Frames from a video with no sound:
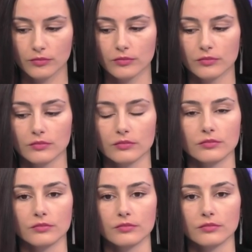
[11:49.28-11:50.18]

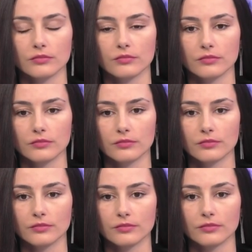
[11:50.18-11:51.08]

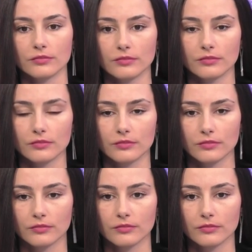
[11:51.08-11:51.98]
No words are spoken by the person on screen.